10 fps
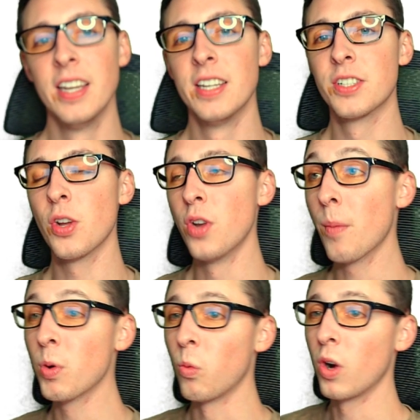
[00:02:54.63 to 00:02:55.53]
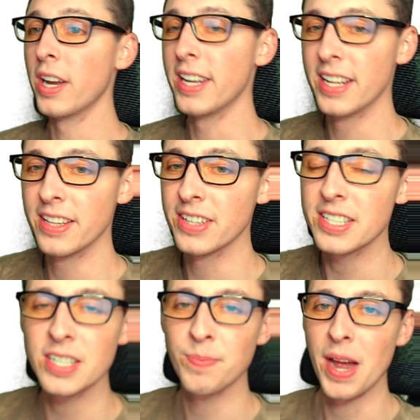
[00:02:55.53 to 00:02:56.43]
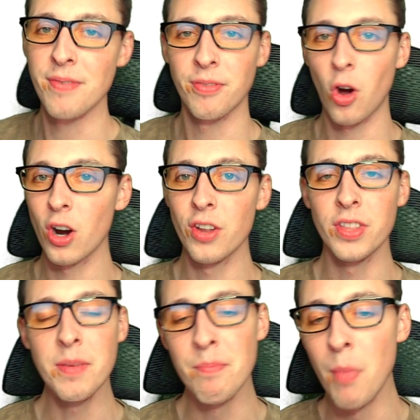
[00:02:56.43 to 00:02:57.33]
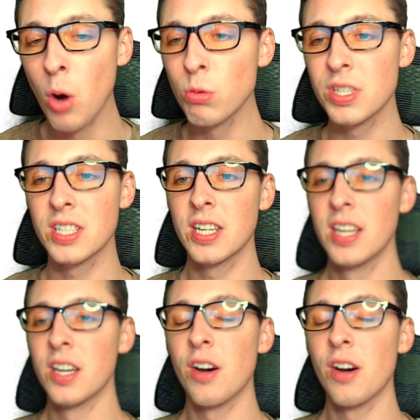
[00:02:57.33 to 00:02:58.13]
So number one, this is by far the most